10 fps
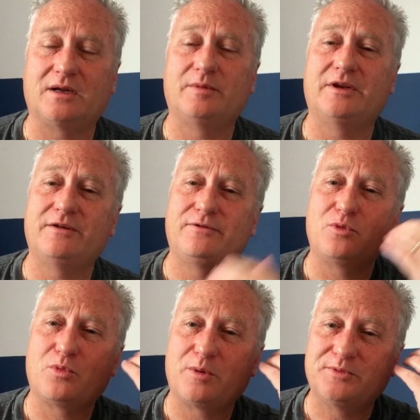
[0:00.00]
I mean, if
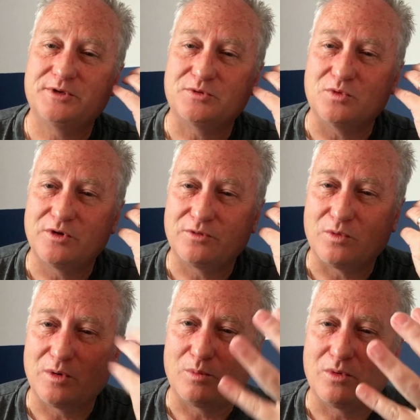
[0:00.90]
your property is worth
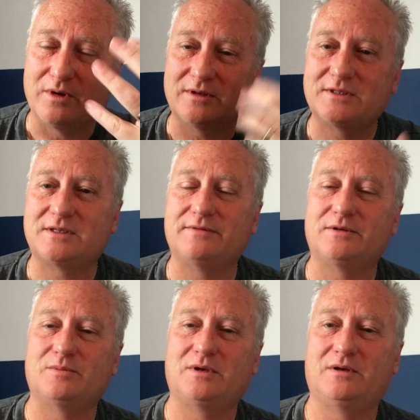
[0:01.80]

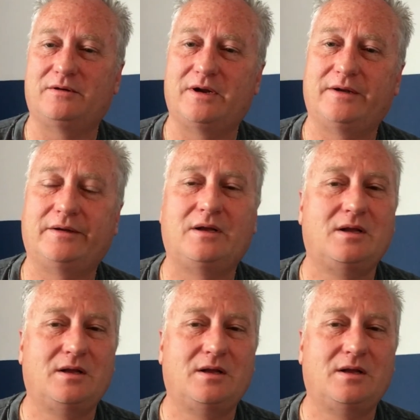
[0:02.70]
1.7 million rand,